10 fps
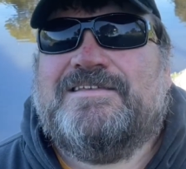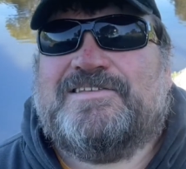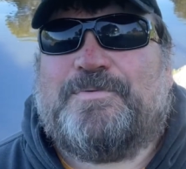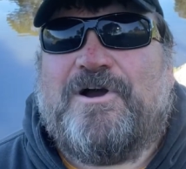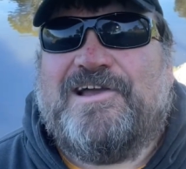
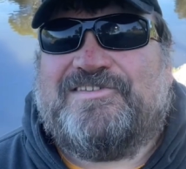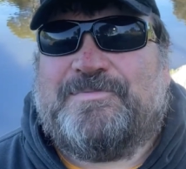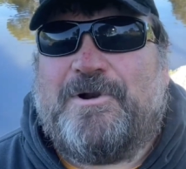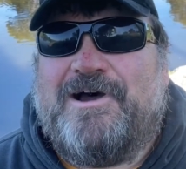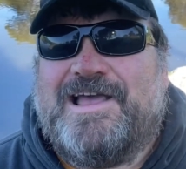Surprise,
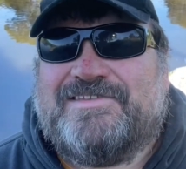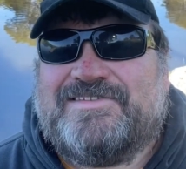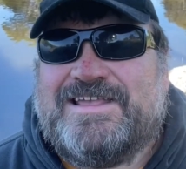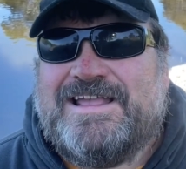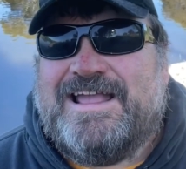
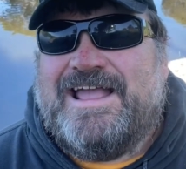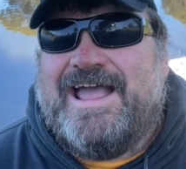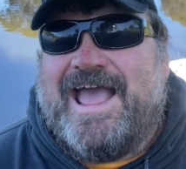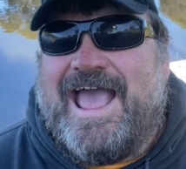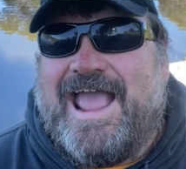surprise.
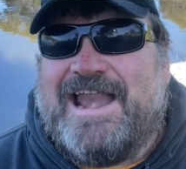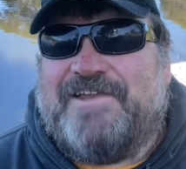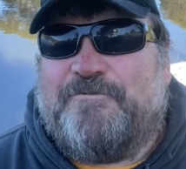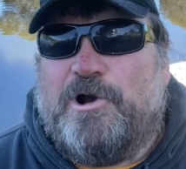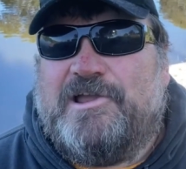And
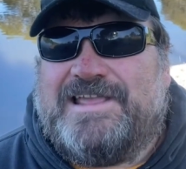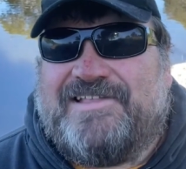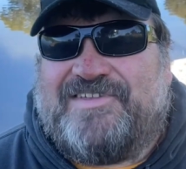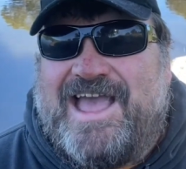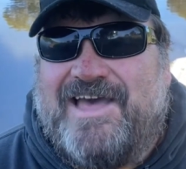if word
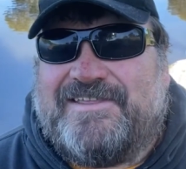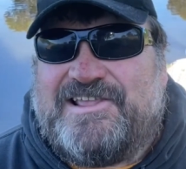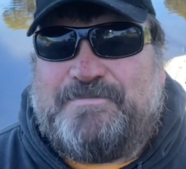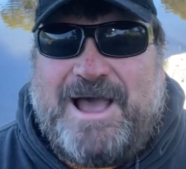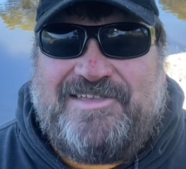gets out that
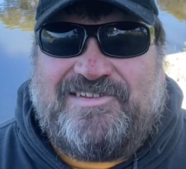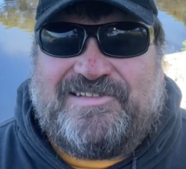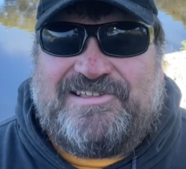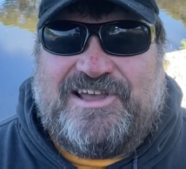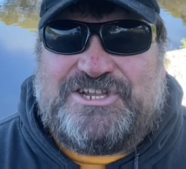he's
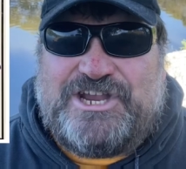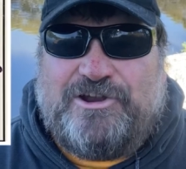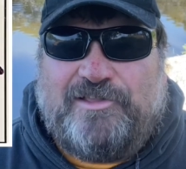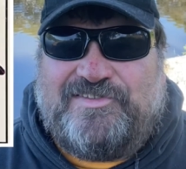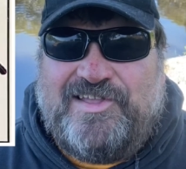basically teaching
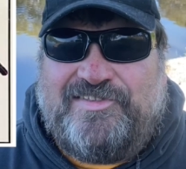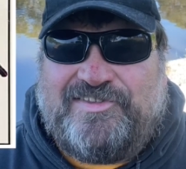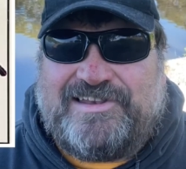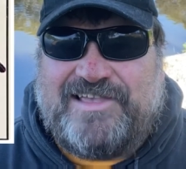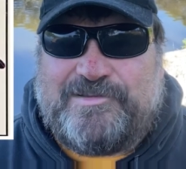nonsense
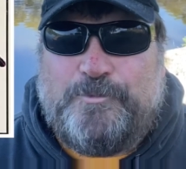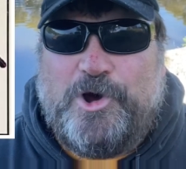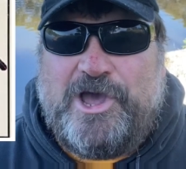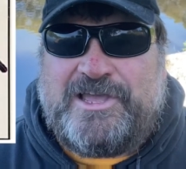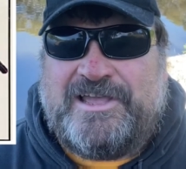that doesn't
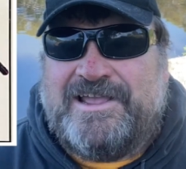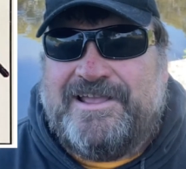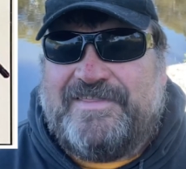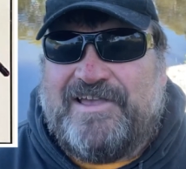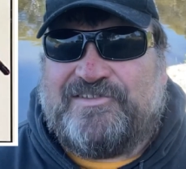work,
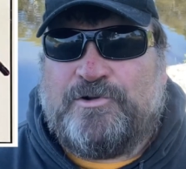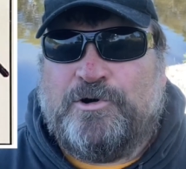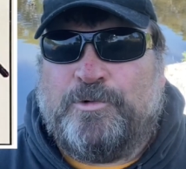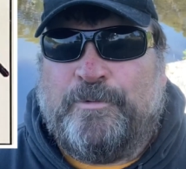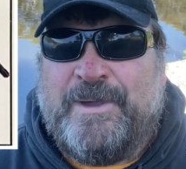their
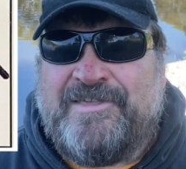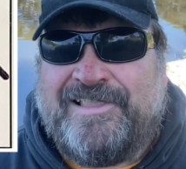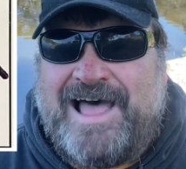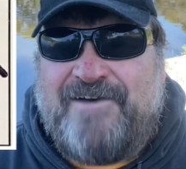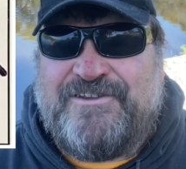school will be the
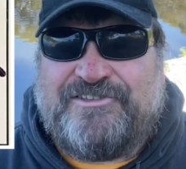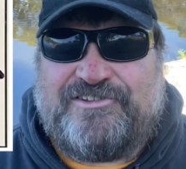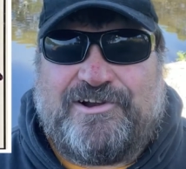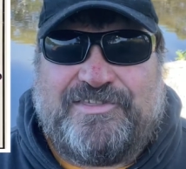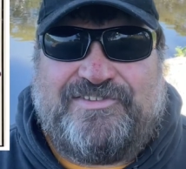laughing
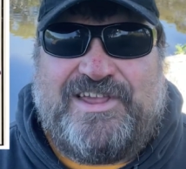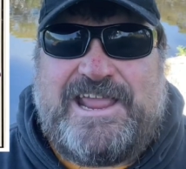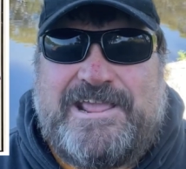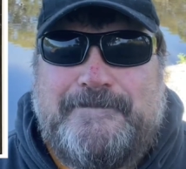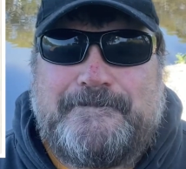stock of the city.